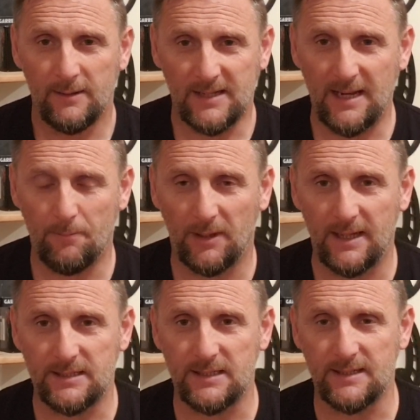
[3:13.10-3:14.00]
tight
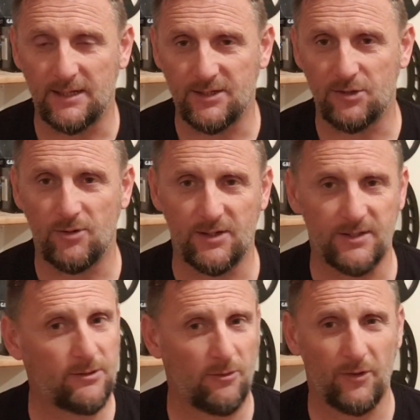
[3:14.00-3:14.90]
places, etc,
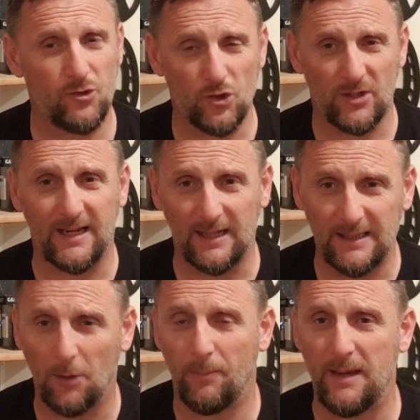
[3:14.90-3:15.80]
etc, and then just like a
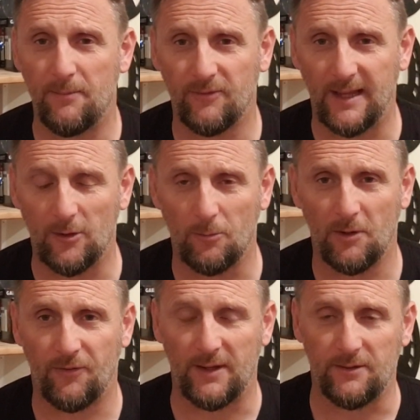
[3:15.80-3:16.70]
little beam of light coming
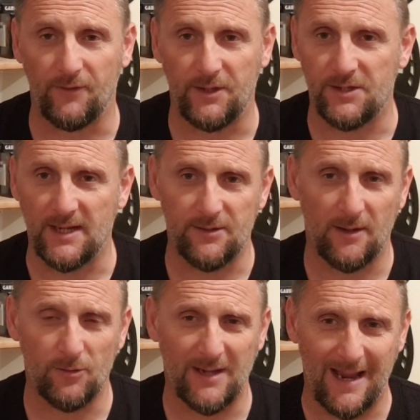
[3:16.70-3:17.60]
off the end of the detector.
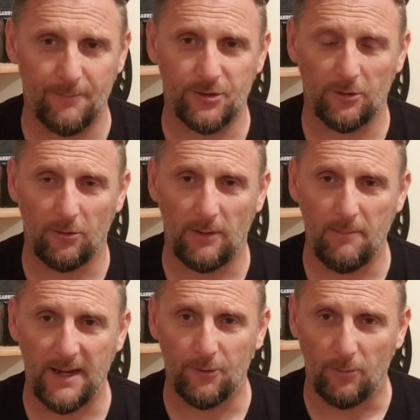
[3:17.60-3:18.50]
I was absolutely
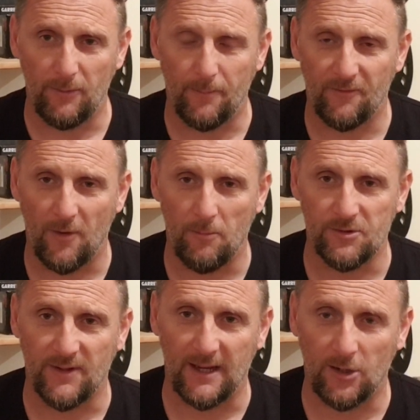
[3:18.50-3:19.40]
made up with the
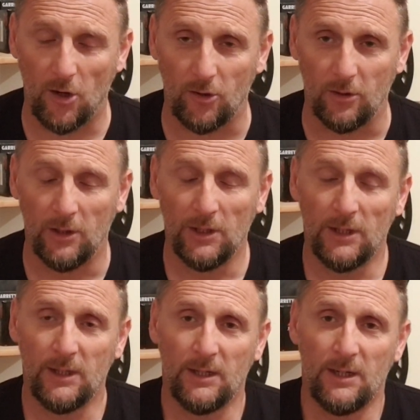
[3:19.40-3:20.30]
performance of that coil.
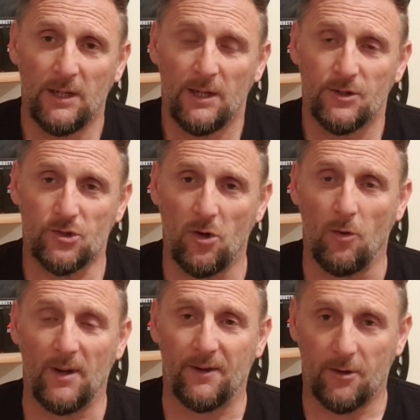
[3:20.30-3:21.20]
So
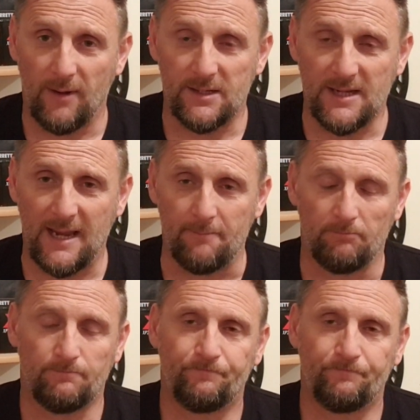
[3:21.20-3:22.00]
we had a great time.